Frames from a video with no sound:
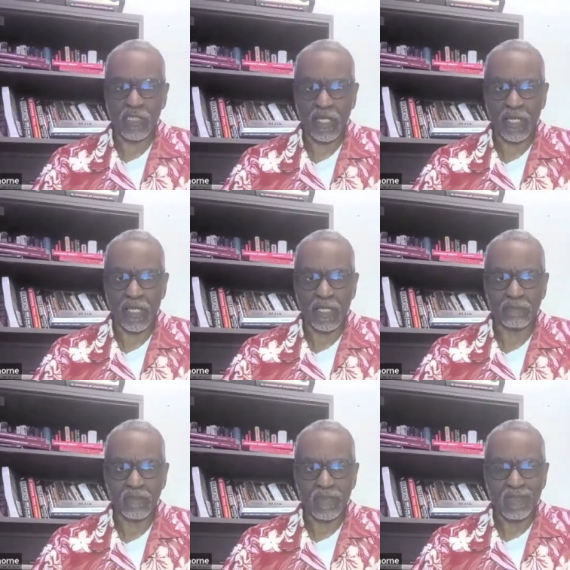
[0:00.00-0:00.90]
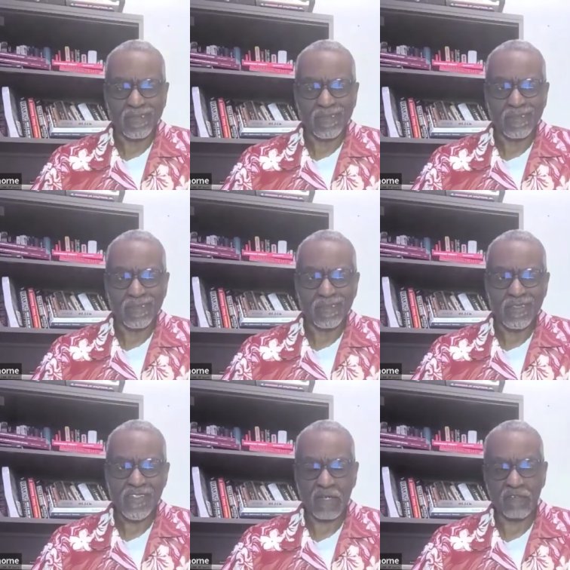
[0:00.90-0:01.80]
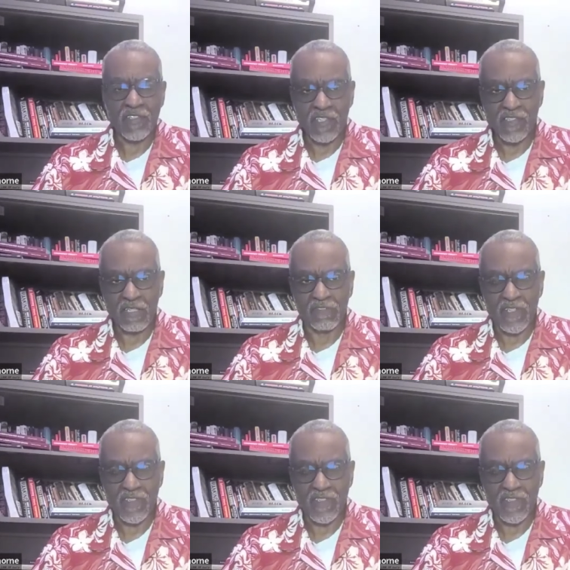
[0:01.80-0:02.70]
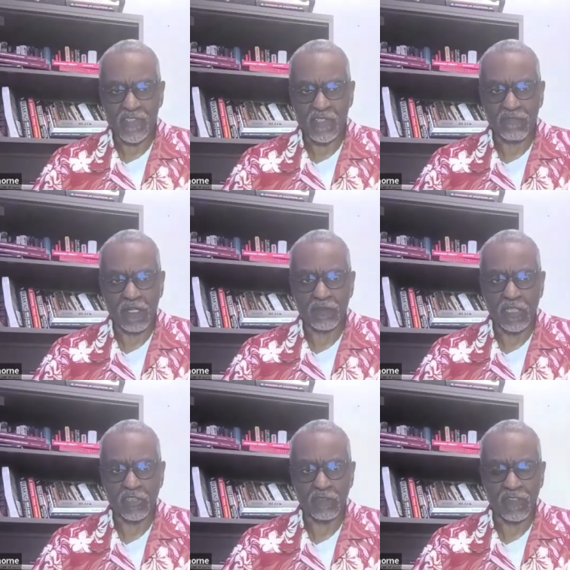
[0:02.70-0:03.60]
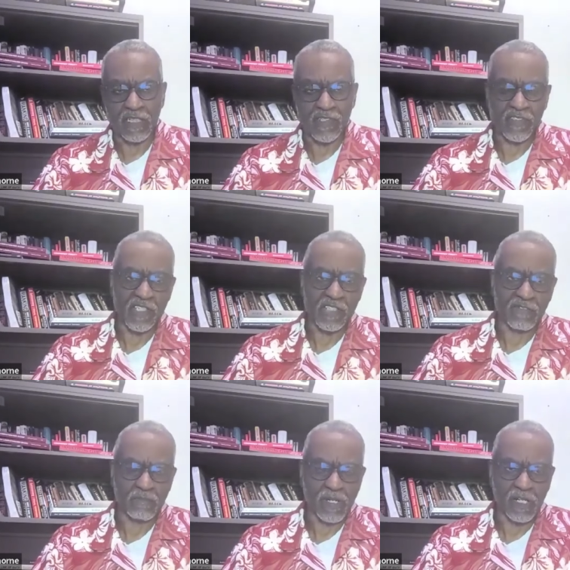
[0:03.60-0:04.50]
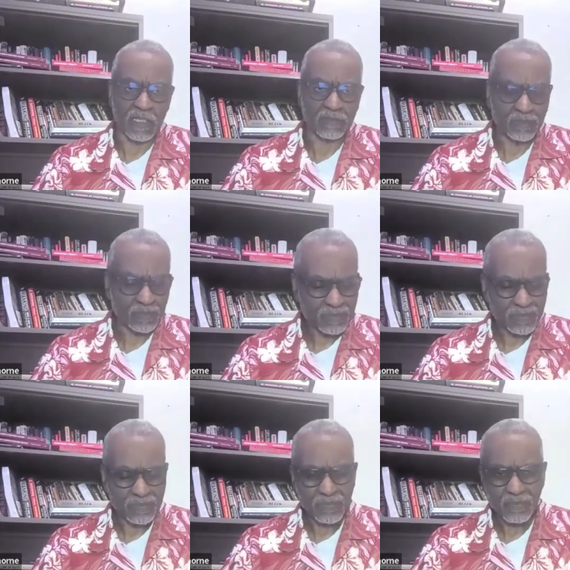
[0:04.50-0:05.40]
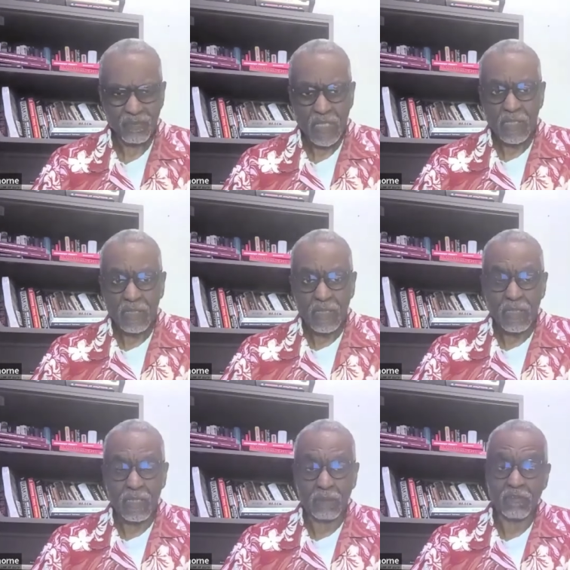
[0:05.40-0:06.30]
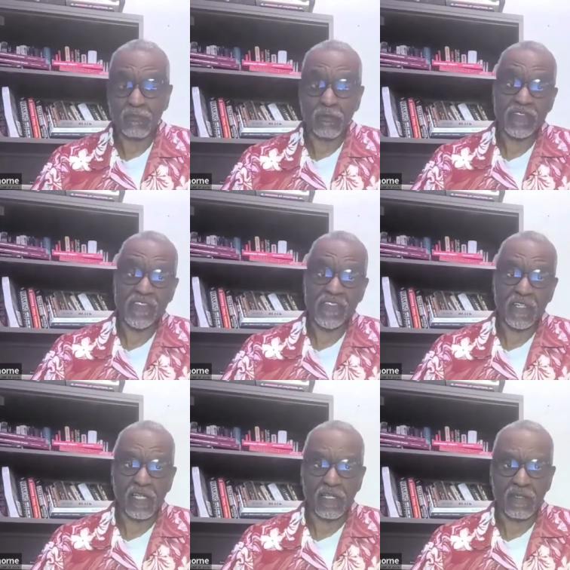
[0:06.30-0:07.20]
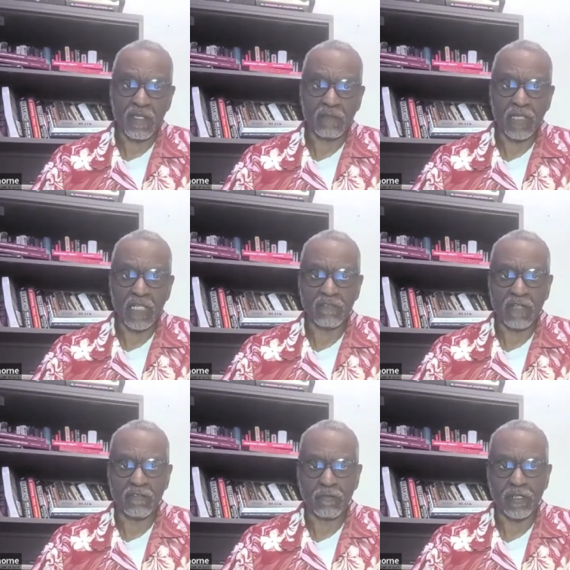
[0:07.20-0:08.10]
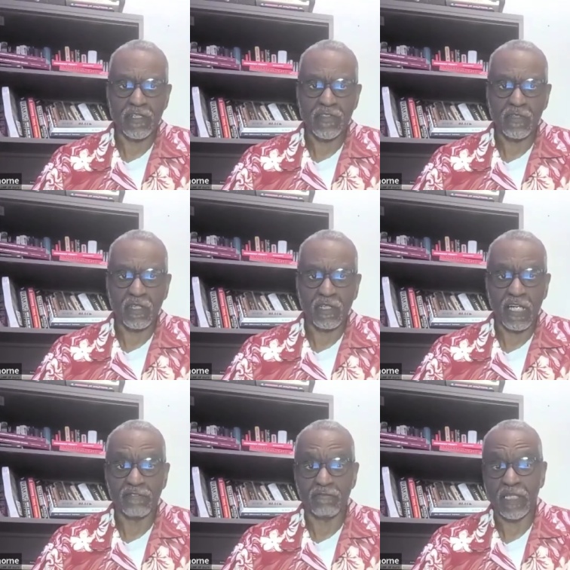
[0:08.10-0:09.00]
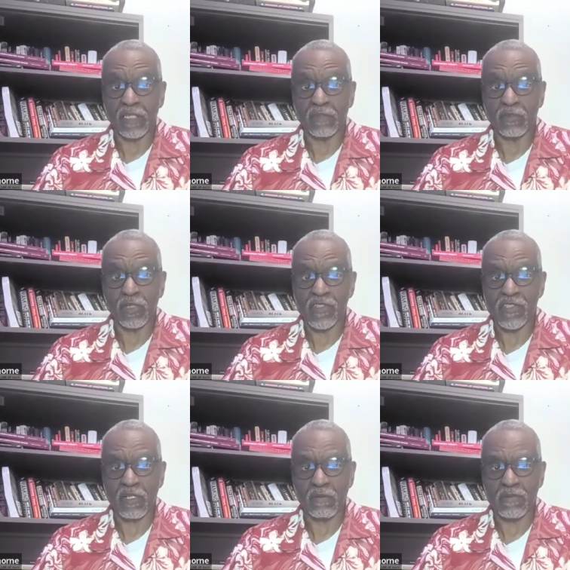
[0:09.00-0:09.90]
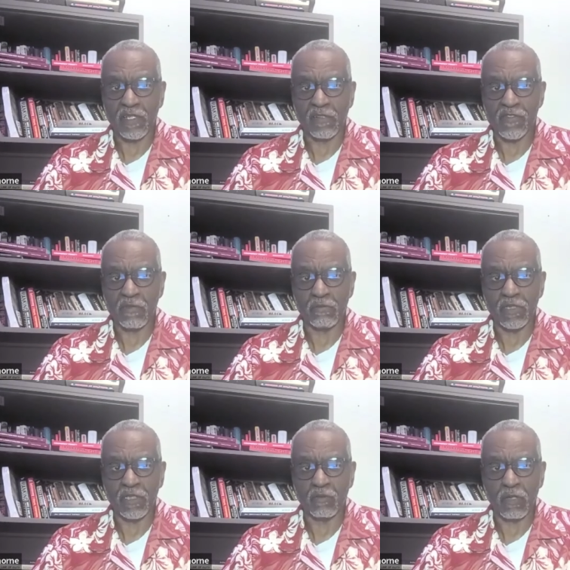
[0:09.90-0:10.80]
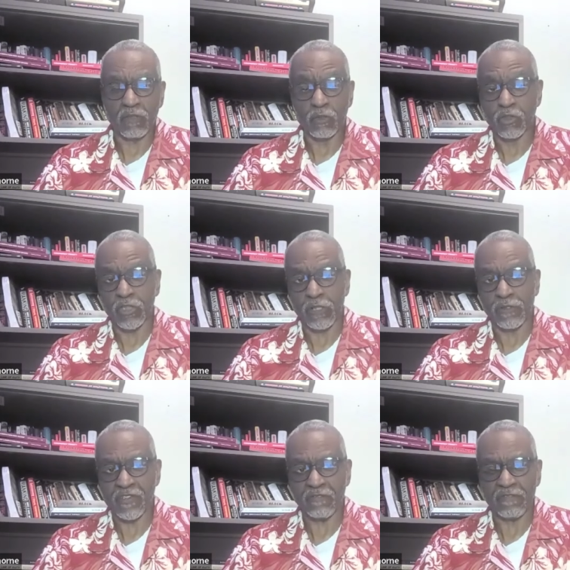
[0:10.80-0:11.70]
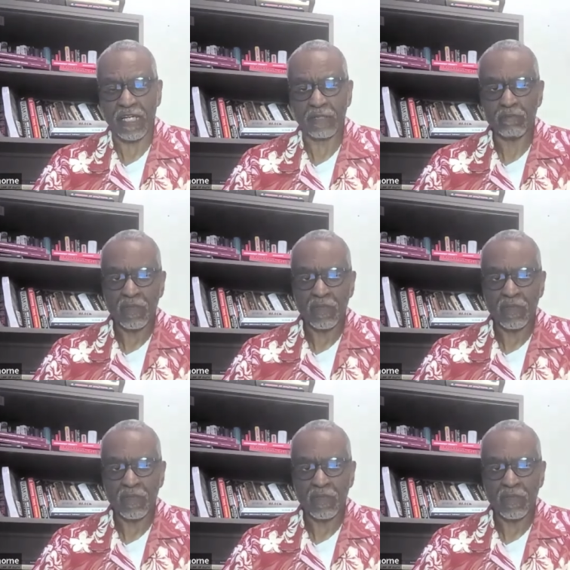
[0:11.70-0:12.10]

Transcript: hand, 1776, the foundation of the United States of America, I'm afraid to say that many of our friends on the left, many who consider themselves to be revolutionaries, in fact,